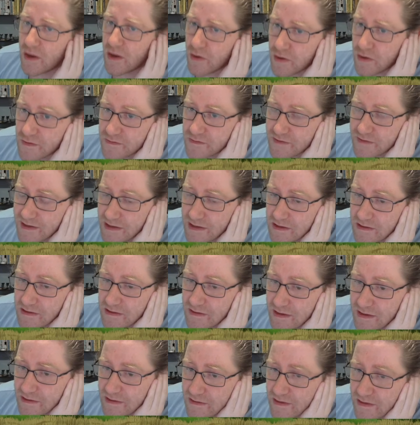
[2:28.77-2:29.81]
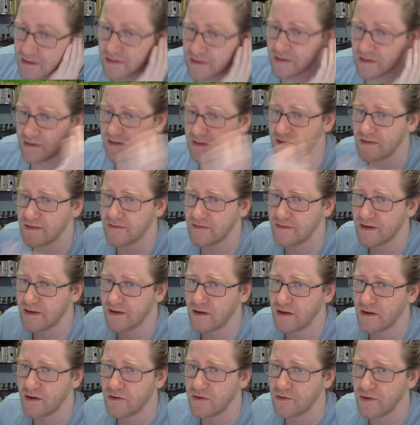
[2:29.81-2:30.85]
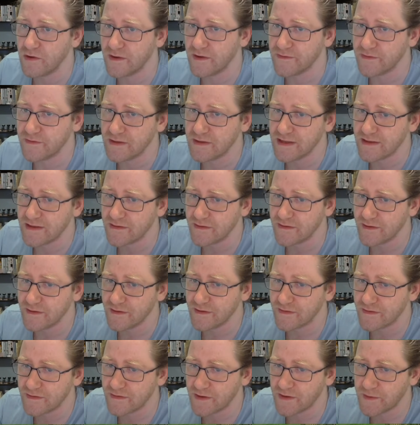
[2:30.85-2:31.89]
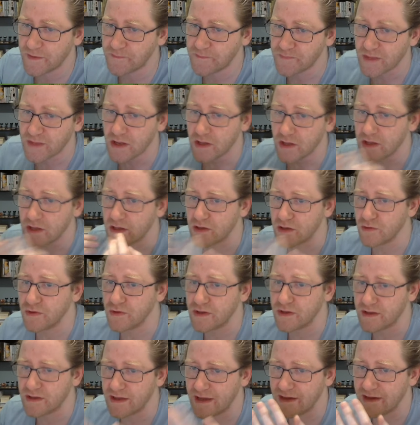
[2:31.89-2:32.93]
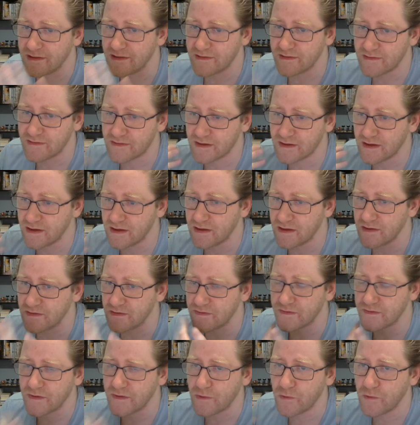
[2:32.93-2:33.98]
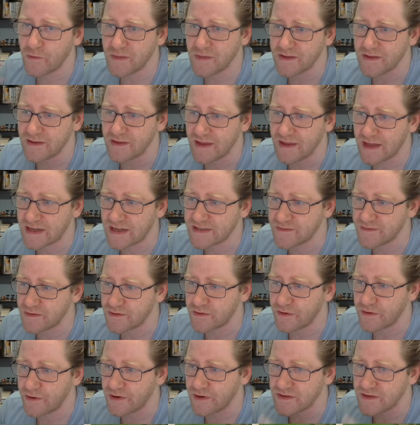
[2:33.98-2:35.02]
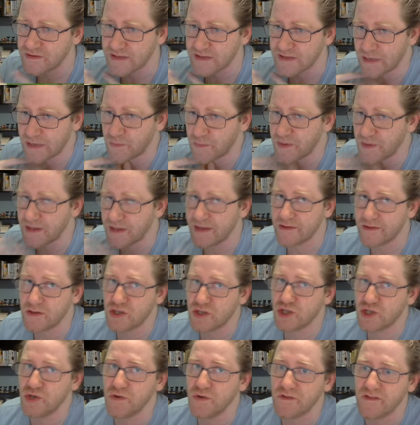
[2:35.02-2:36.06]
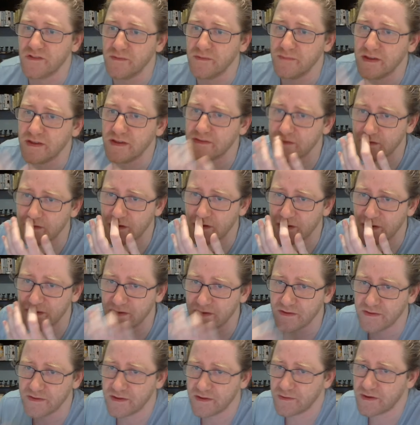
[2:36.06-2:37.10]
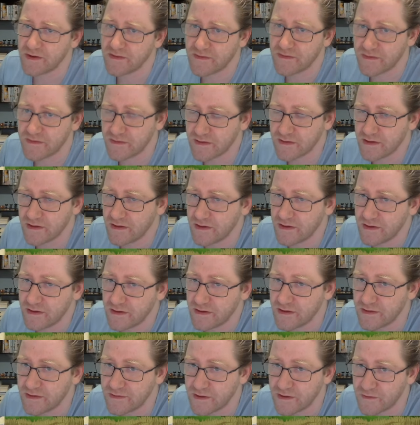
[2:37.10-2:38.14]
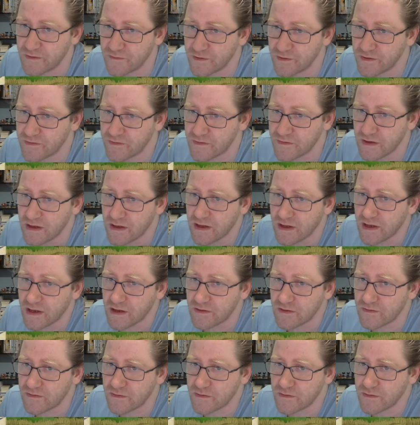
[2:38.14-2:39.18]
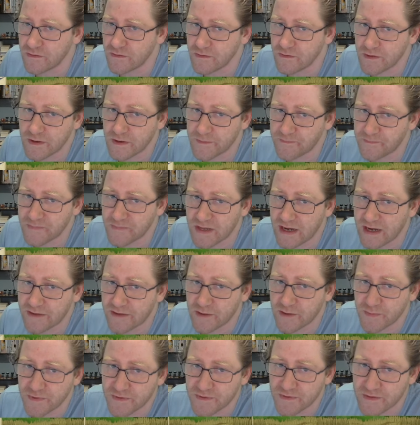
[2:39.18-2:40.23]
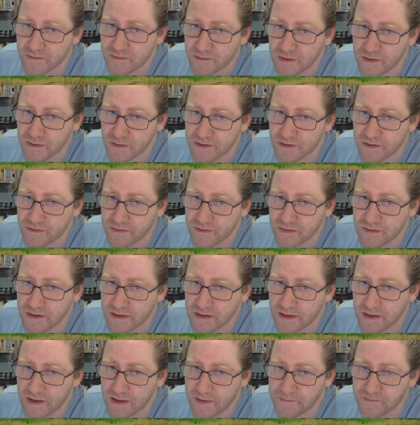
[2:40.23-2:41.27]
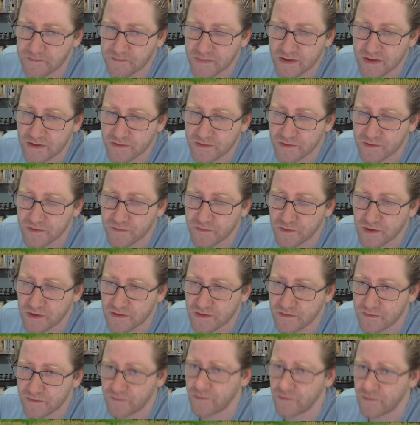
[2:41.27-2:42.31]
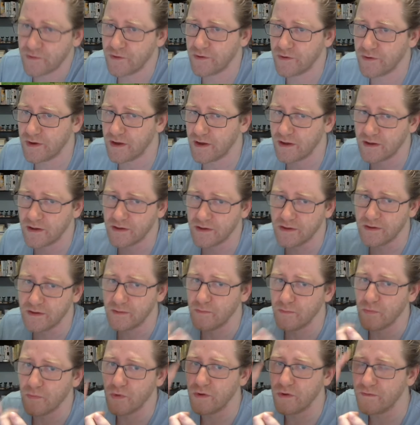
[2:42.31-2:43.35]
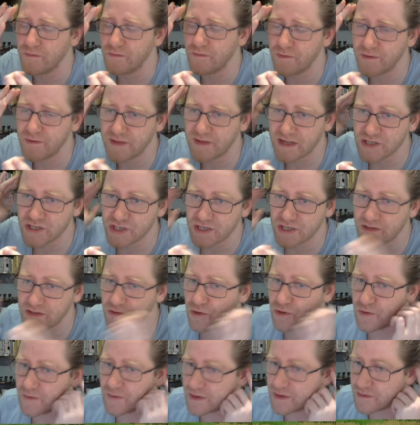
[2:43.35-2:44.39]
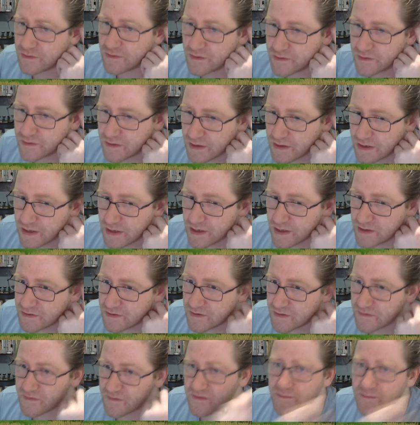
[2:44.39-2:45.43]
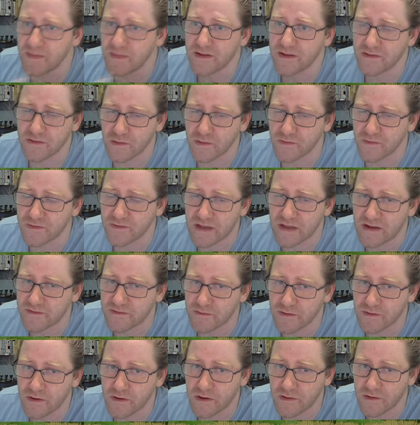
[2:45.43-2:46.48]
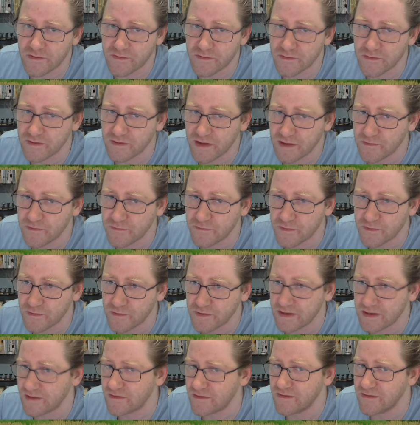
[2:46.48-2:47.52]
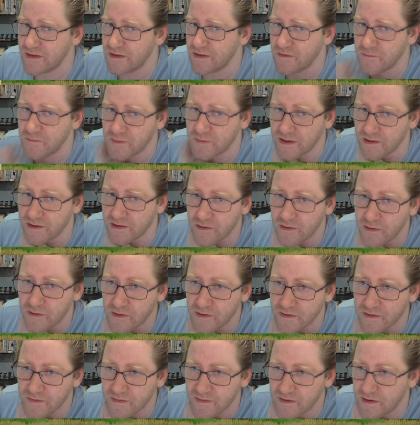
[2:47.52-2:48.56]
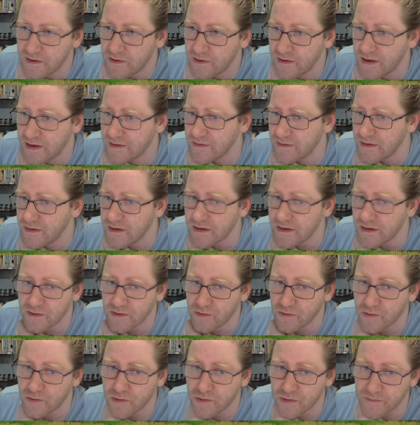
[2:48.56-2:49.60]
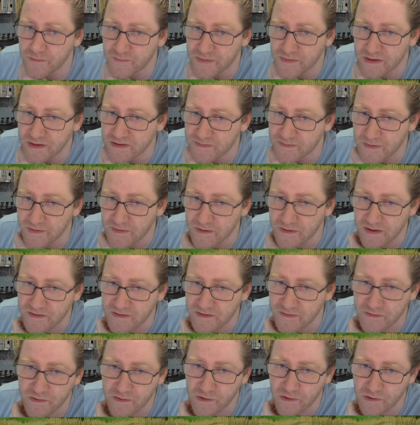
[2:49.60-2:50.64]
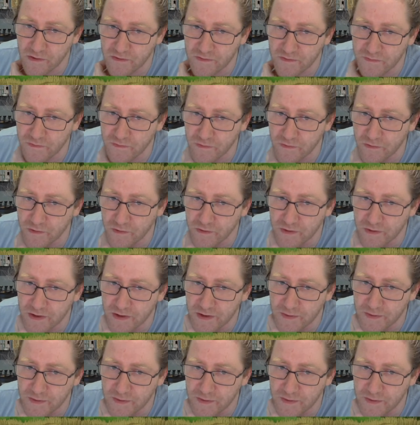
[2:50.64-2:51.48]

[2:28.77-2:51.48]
Until then, they are going to let us look at so many extra cards, and we get to choose the best card there is there for us to either put into the forest for more food engine, or we could just spend those extra cards to gain food instead of playing cards here, or spend the extra cards for